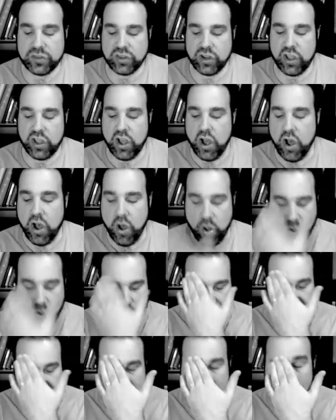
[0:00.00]
all
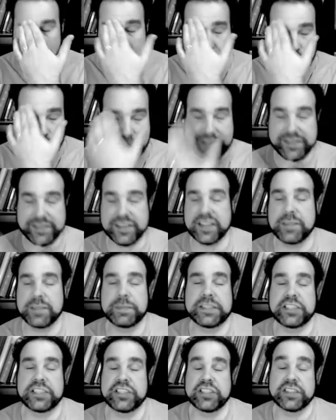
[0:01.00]
we hold basically the
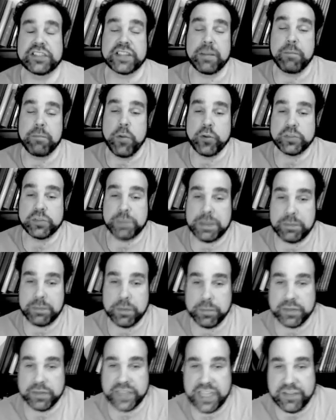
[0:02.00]
positions that most people
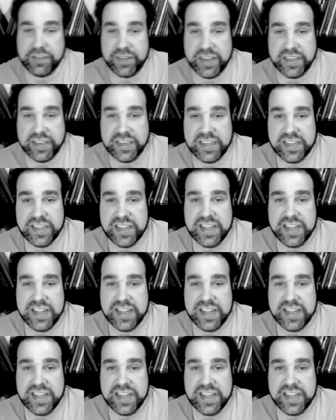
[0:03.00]
believe in